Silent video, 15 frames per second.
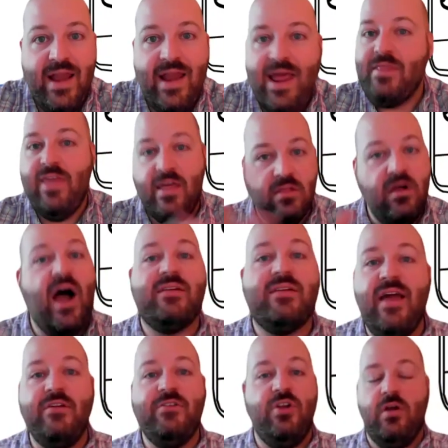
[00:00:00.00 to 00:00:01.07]
And they lock
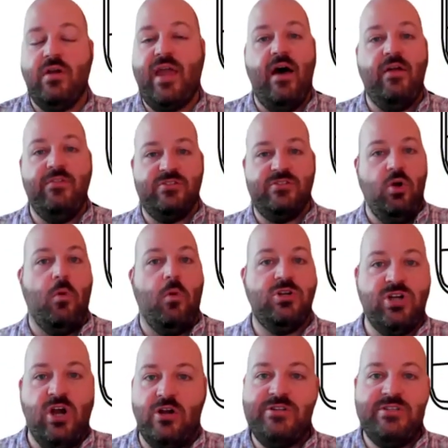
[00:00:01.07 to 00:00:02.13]
down your account. There's no more
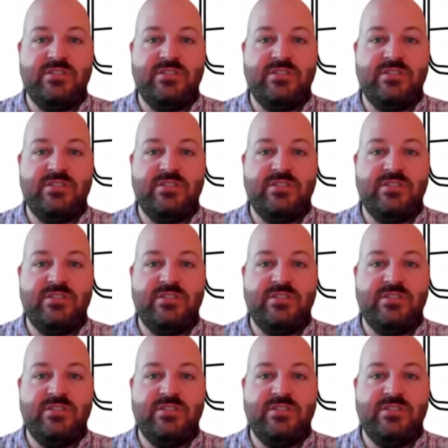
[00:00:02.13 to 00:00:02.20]
charges,